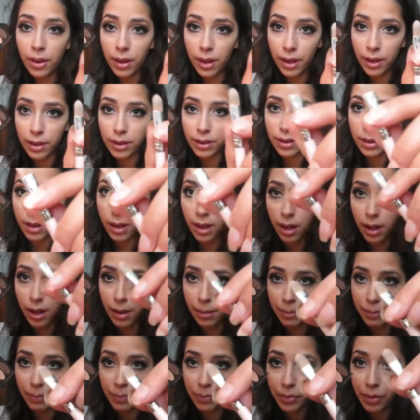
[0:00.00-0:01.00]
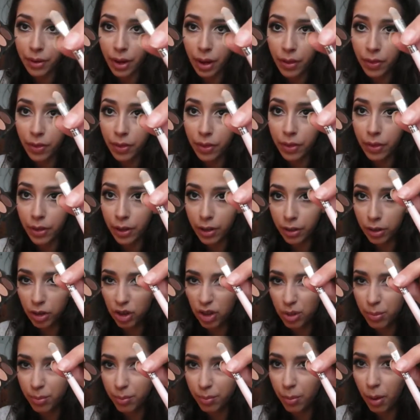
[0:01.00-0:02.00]
It's their
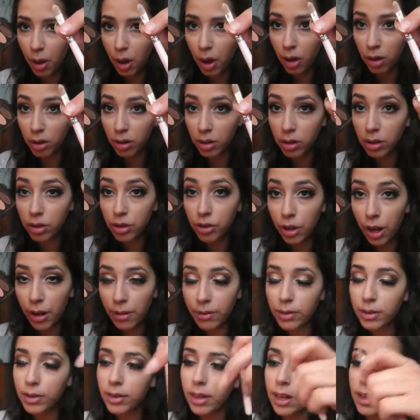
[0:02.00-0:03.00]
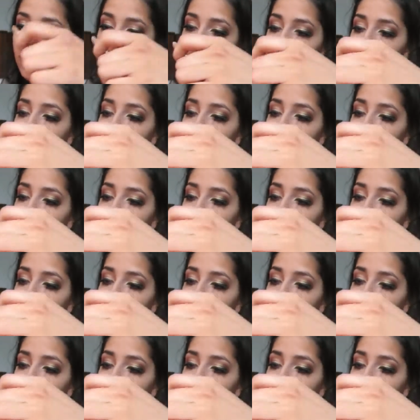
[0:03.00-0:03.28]
smaller travel size